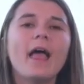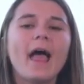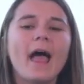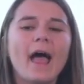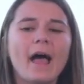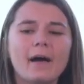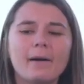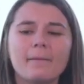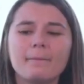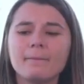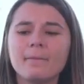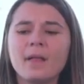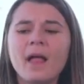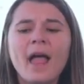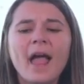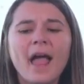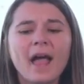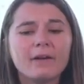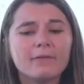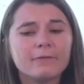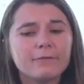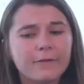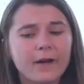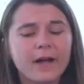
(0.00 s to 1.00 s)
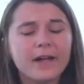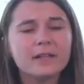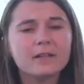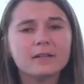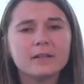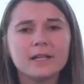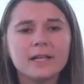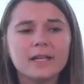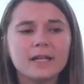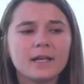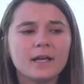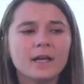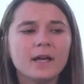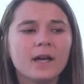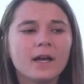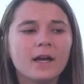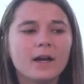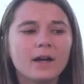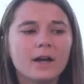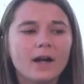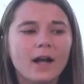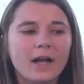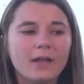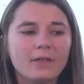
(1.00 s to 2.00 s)
And finally,
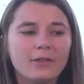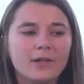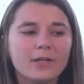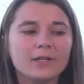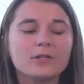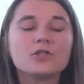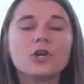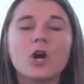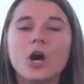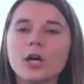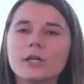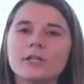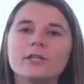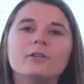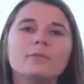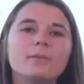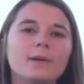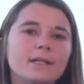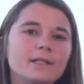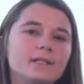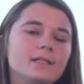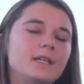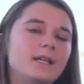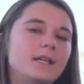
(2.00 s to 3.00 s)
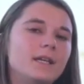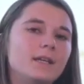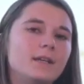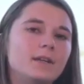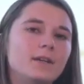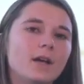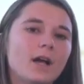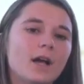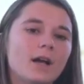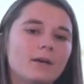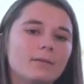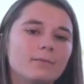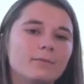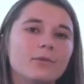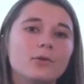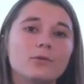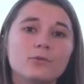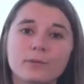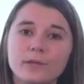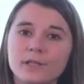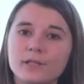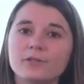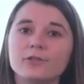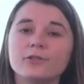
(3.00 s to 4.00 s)
I think documenting the
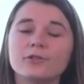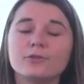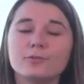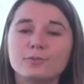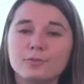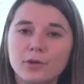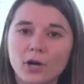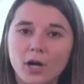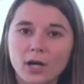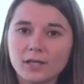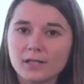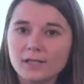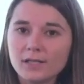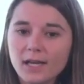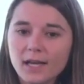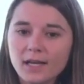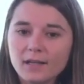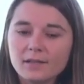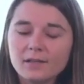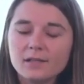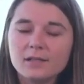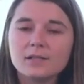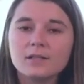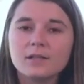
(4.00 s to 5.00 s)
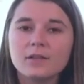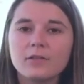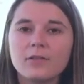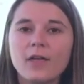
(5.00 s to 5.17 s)
research process,